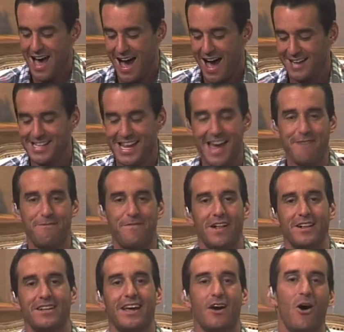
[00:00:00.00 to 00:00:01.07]
Agnes
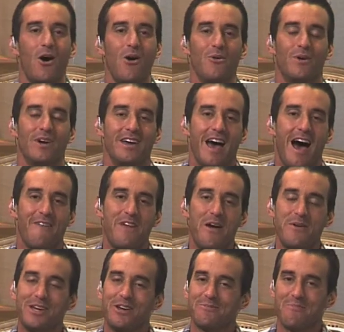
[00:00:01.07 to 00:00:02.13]
Falco. A
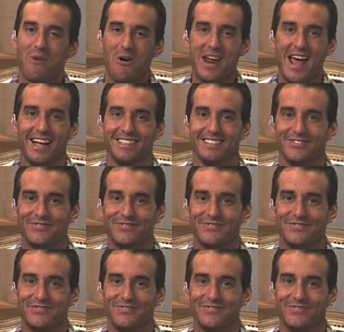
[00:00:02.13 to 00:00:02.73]
very good morning.